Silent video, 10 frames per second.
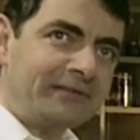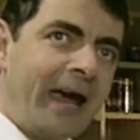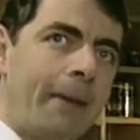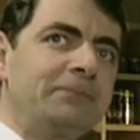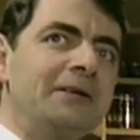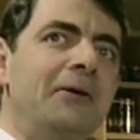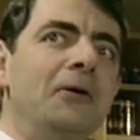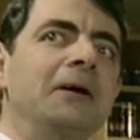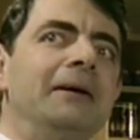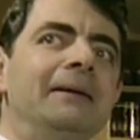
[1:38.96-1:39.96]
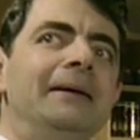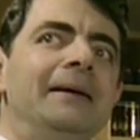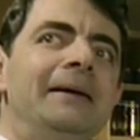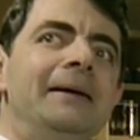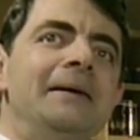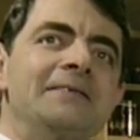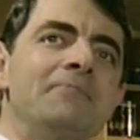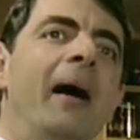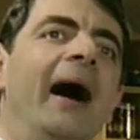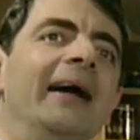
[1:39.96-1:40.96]
of Captain Hook
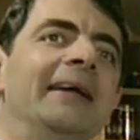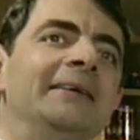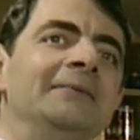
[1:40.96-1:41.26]
is mine.